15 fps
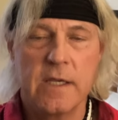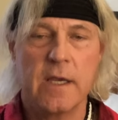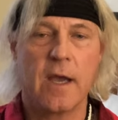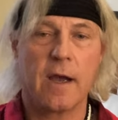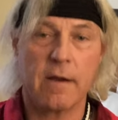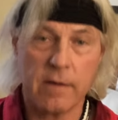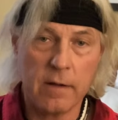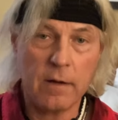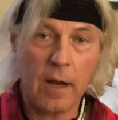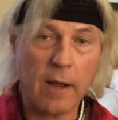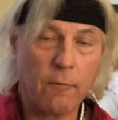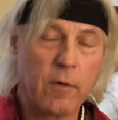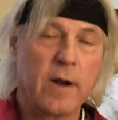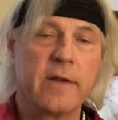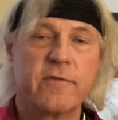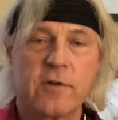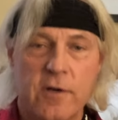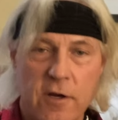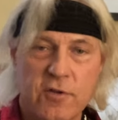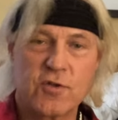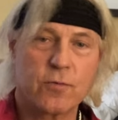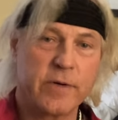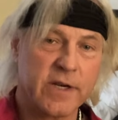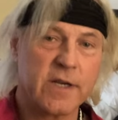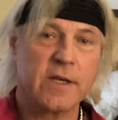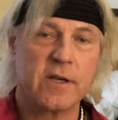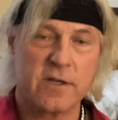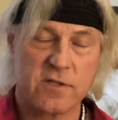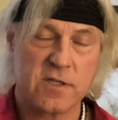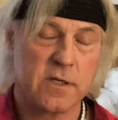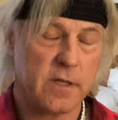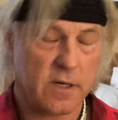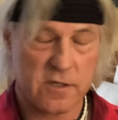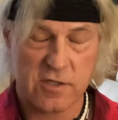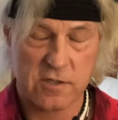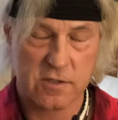yeah, when I lived in Costa Rica, you could see that